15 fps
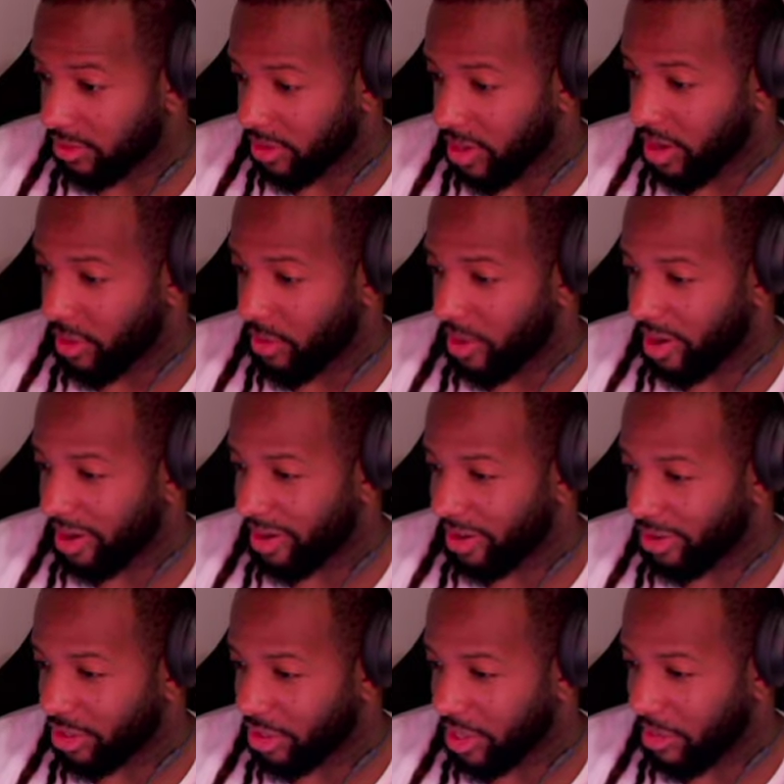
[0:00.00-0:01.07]
Wait,
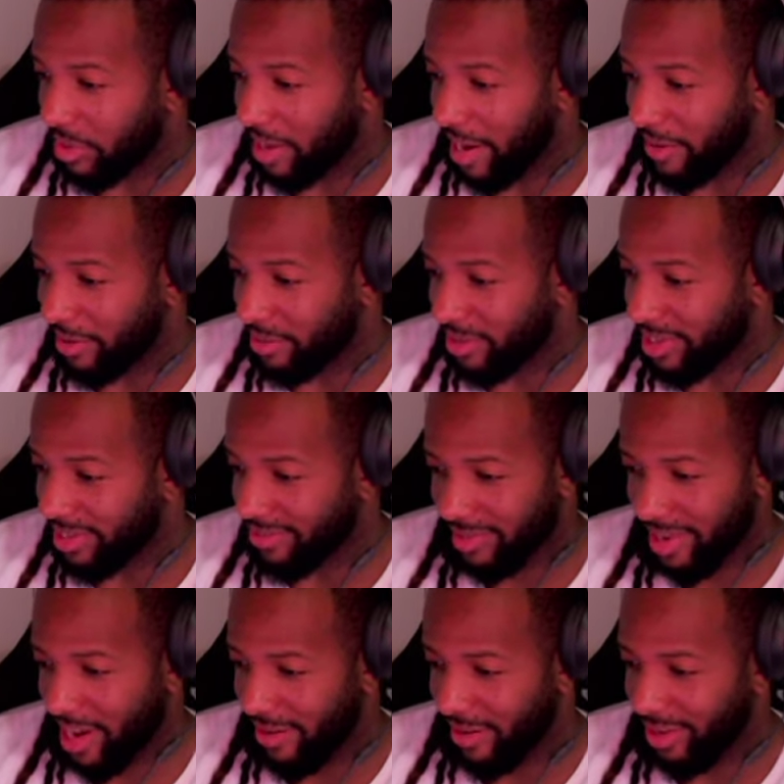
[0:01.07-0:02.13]
aren't you coming after me?
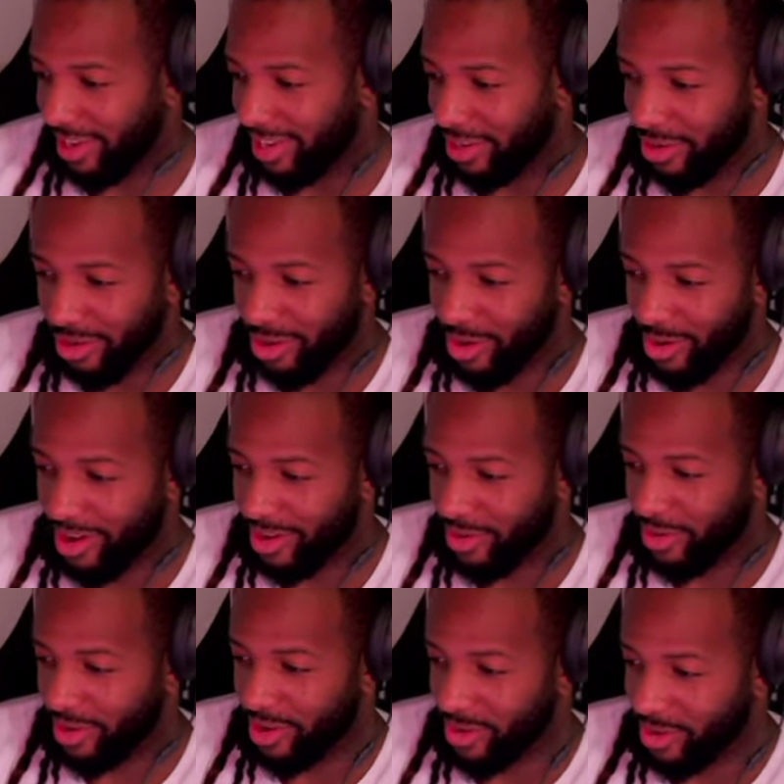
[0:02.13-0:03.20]
Not really. You can go
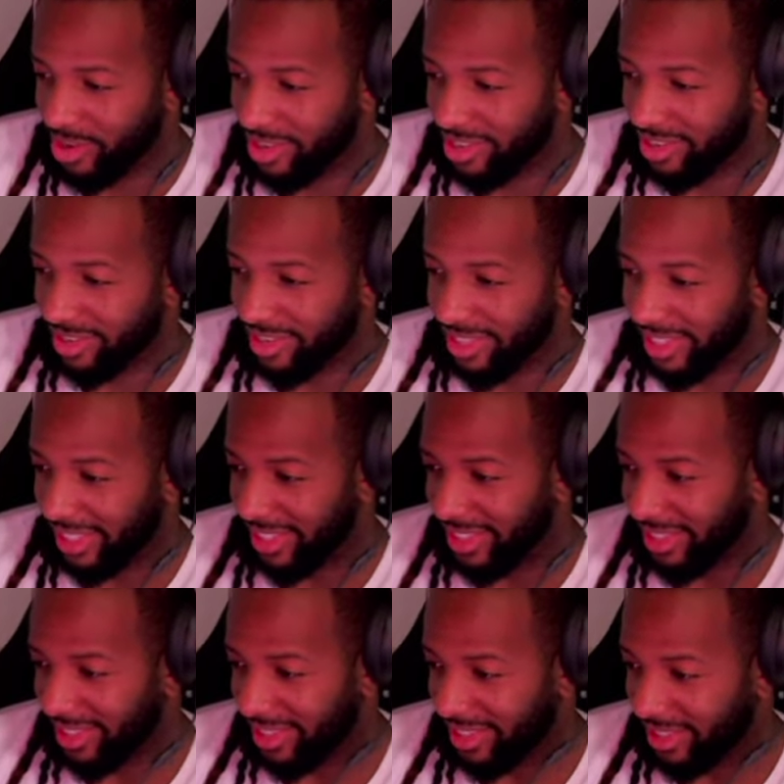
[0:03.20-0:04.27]
anywhere you want.
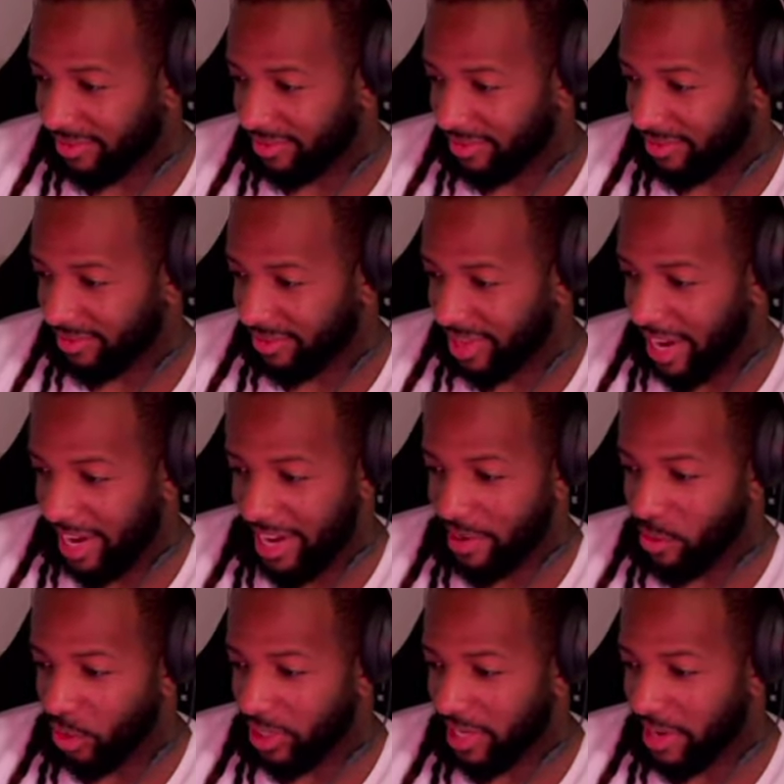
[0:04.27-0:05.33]
I need
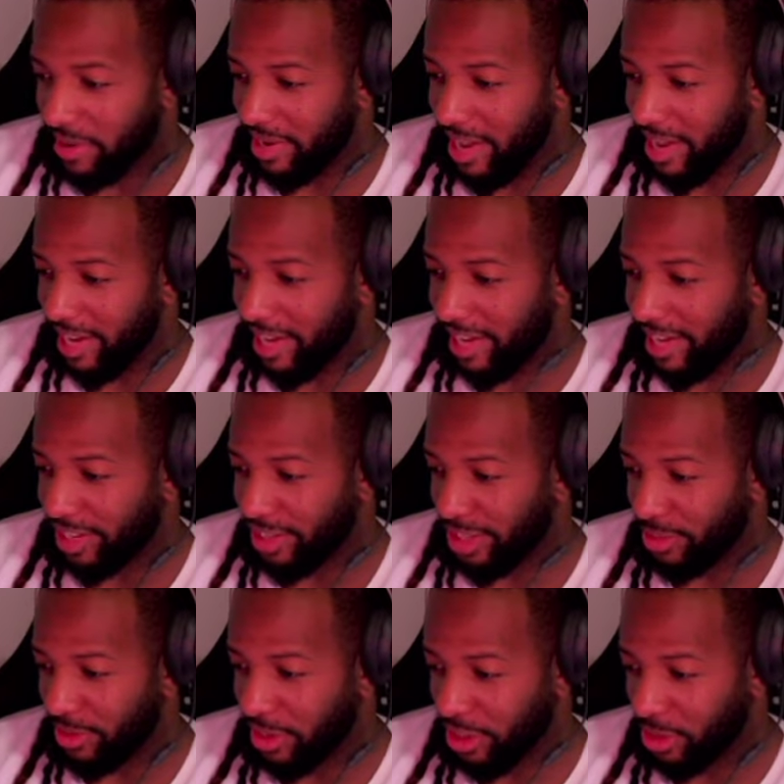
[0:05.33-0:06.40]
more time to analyze your
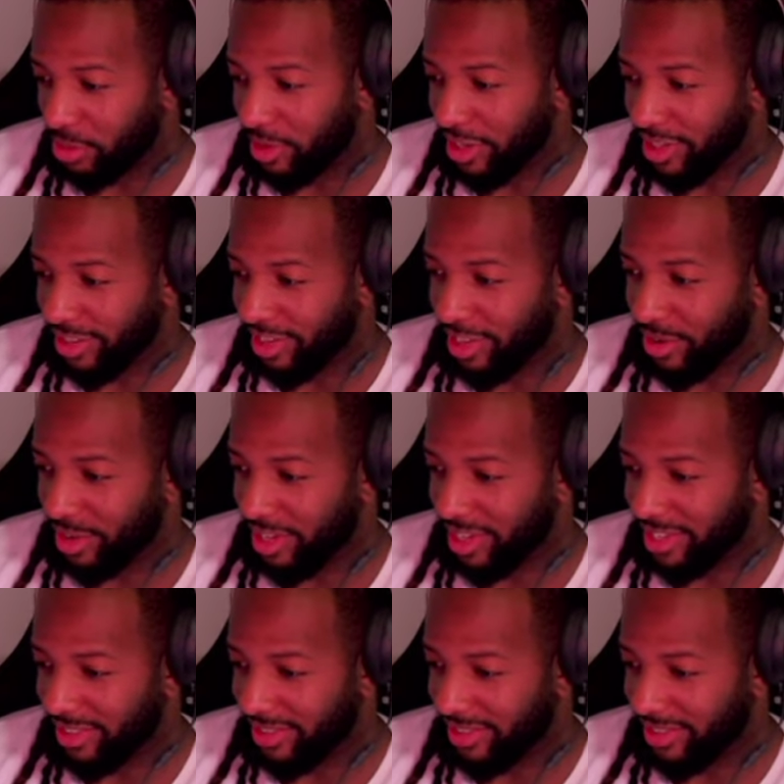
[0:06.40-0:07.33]
spiritual pressure anyway.